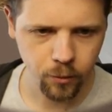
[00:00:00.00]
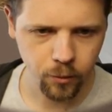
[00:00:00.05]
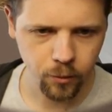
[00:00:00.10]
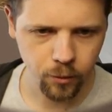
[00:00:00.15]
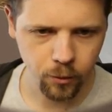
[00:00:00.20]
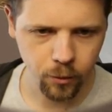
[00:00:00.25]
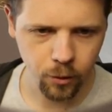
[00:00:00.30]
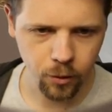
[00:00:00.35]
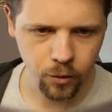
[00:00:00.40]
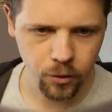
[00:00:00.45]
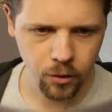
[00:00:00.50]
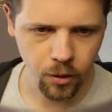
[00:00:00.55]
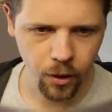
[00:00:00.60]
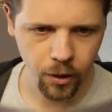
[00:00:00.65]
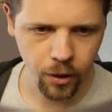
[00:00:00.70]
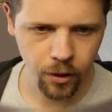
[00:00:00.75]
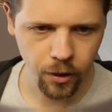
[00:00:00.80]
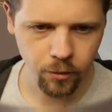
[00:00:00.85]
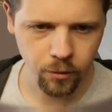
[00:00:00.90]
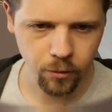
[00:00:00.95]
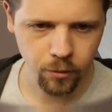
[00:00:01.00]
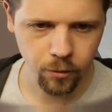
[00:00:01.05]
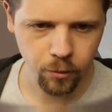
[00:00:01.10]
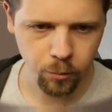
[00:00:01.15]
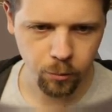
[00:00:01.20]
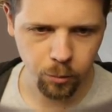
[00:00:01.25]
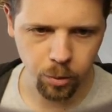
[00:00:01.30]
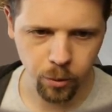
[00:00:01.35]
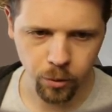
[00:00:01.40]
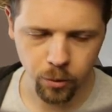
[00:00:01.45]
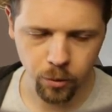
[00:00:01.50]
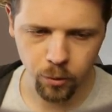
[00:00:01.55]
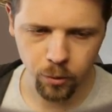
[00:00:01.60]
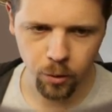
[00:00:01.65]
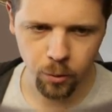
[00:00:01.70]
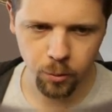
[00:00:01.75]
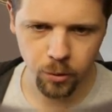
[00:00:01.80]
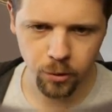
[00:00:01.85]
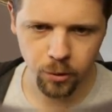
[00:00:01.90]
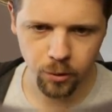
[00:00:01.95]
looks like burnt
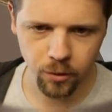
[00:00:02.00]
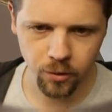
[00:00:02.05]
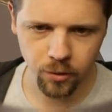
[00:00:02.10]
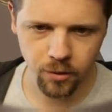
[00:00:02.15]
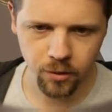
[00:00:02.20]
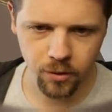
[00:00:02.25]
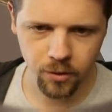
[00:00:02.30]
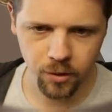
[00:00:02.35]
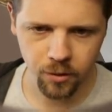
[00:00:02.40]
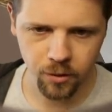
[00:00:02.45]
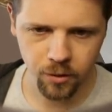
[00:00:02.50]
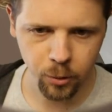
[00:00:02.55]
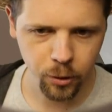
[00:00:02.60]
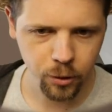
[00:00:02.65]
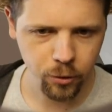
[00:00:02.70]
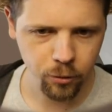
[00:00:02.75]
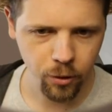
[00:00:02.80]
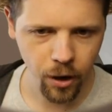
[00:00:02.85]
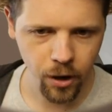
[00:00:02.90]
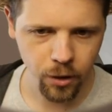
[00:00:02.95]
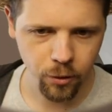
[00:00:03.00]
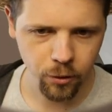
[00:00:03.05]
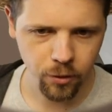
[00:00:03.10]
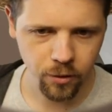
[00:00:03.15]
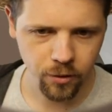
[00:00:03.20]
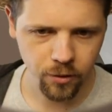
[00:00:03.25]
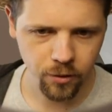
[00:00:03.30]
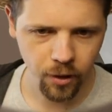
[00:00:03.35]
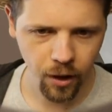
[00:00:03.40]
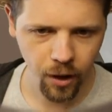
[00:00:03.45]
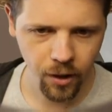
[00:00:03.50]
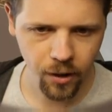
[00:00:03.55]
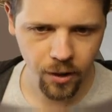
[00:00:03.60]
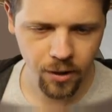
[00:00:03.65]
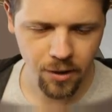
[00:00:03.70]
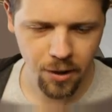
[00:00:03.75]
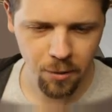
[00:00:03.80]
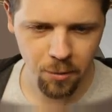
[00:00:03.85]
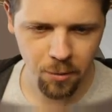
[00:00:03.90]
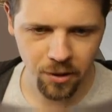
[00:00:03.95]
normal dirt instead of burnt dry dirt. I
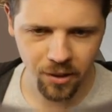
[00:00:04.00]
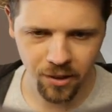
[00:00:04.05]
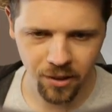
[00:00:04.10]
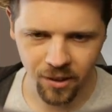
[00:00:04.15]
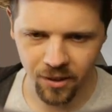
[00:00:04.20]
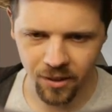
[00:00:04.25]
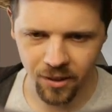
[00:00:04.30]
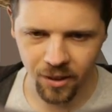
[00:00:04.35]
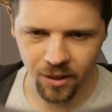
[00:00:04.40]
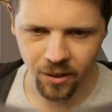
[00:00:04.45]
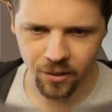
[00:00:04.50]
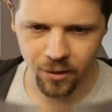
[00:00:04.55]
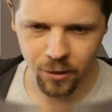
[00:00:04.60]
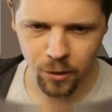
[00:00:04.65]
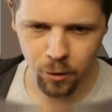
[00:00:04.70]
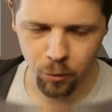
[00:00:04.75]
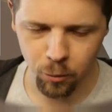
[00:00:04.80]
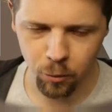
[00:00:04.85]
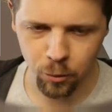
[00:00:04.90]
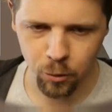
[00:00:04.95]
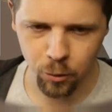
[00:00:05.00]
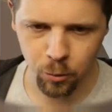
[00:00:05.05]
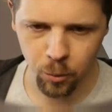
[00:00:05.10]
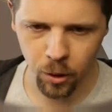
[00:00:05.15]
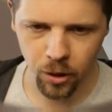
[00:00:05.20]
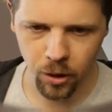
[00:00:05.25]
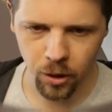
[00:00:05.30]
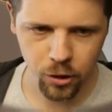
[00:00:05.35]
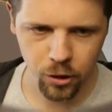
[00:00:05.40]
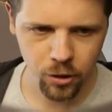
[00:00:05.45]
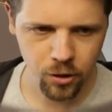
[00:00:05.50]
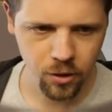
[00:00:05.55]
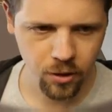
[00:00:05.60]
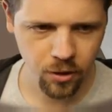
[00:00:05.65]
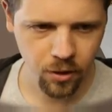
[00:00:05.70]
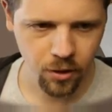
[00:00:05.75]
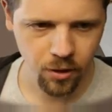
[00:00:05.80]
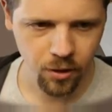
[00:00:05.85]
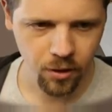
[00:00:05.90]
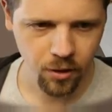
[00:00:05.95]
guess I really didn't think this through too much
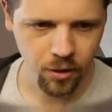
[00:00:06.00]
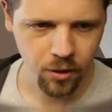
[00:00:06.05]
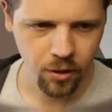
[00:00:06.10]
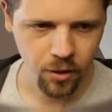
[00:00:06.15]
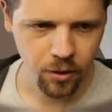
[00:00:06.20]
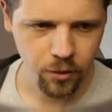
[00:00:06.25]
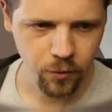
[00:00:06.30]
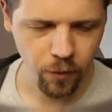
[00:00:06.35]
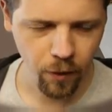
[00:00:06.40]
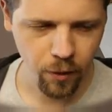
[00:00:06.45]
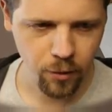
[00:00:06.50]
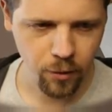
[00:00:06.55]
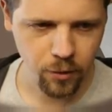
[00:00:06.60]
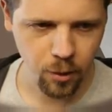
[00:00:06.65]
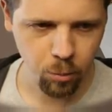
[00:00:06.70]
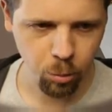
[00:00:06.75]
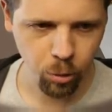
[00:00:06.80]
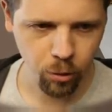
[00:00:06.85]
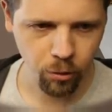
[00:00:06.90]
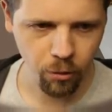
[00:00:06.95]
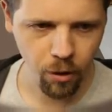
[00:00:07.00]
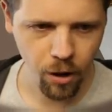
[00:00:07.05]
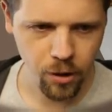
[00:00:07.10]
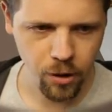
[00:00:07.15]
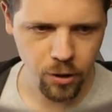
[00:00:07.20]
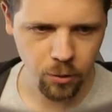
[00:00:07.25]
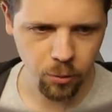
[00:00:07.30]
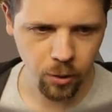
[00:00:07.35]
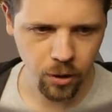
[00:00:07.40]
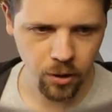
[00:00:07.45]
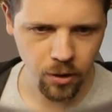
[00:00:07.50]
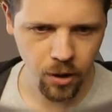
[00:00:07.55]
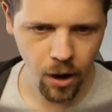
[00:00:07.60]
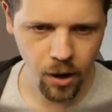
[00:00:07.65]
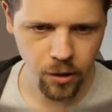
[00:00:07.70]
as far as the progression went. I